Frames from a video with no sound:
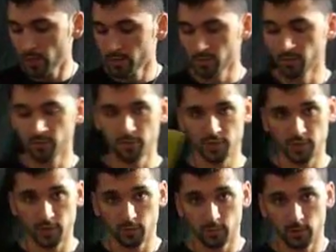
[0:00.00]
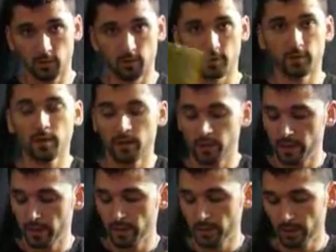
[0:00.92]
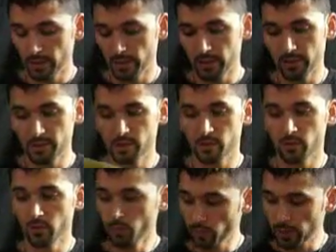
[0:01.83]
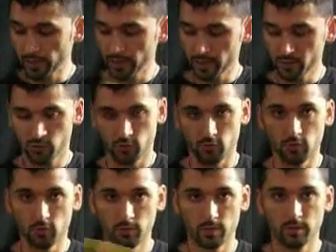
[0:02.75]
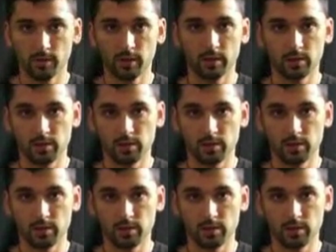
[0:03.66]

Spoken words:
the first thing you want to learn is good plane control in